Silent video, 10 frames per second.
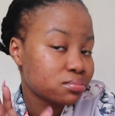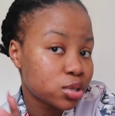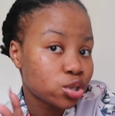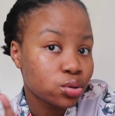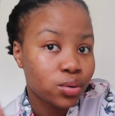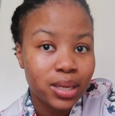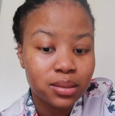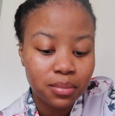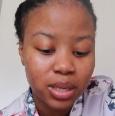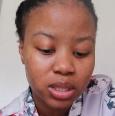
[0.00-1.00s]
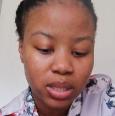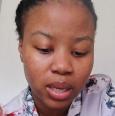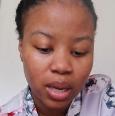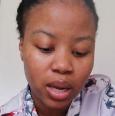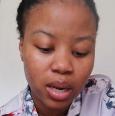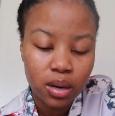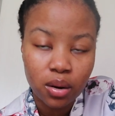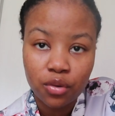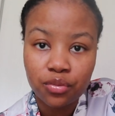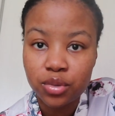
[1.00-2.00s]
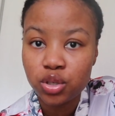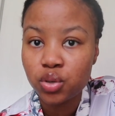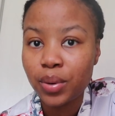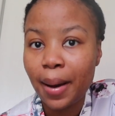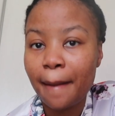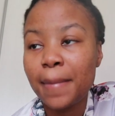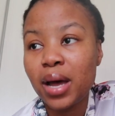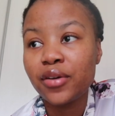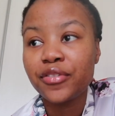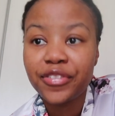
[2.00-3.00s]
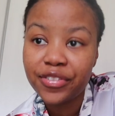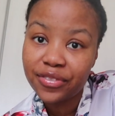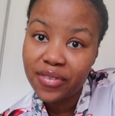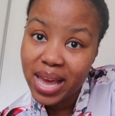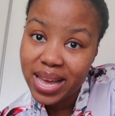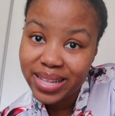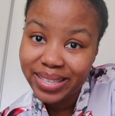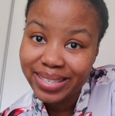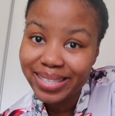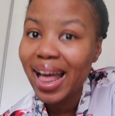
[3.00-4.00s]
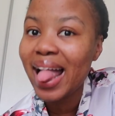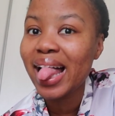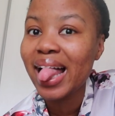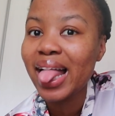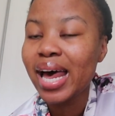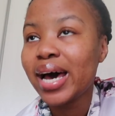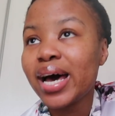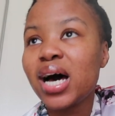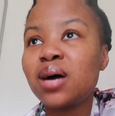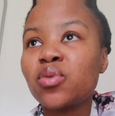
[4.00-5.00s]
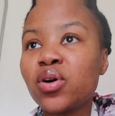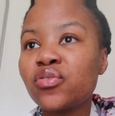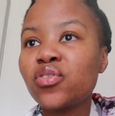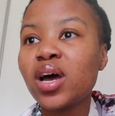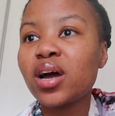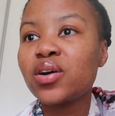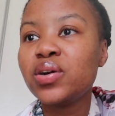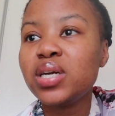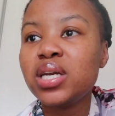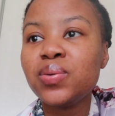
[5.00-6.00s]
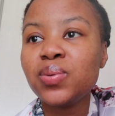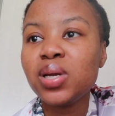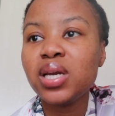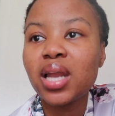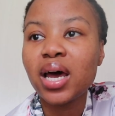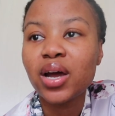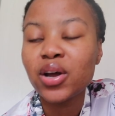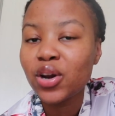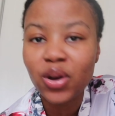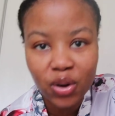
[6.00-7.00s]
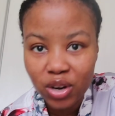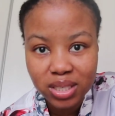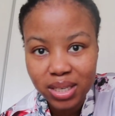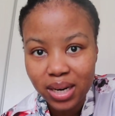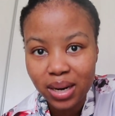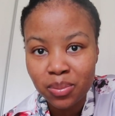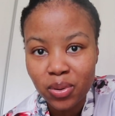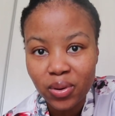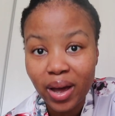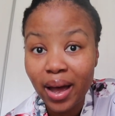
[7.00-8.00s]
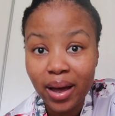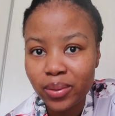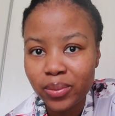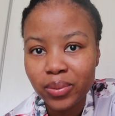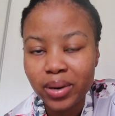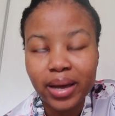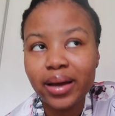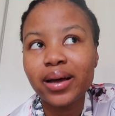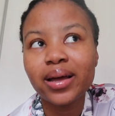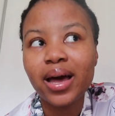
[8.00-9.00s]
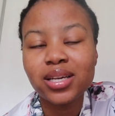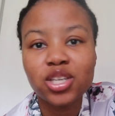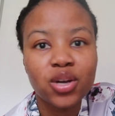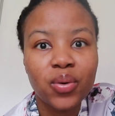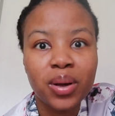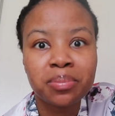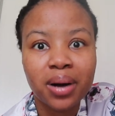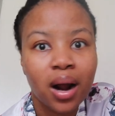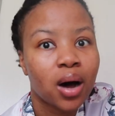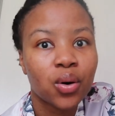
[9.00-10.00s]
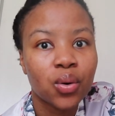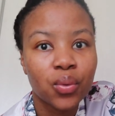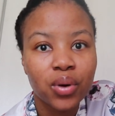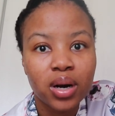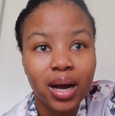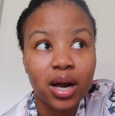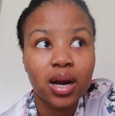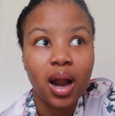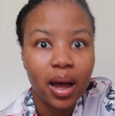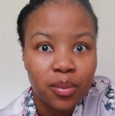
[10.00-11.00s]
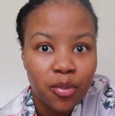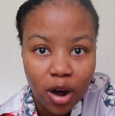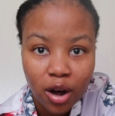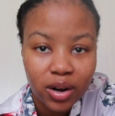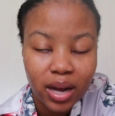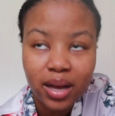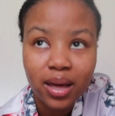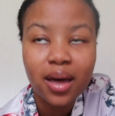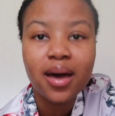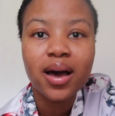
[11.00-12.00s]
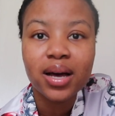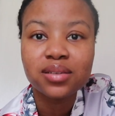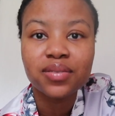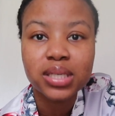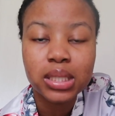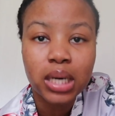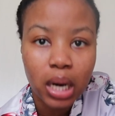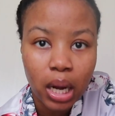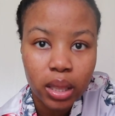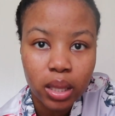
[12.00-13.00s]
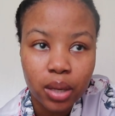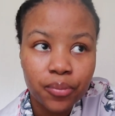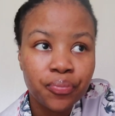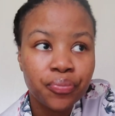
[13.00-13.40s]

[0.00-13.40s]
show as much as I can of me doing my face. I'm going for like a really like not done up look at all, like eyeshadow, a brown, like a light brown, like as if I did nothing.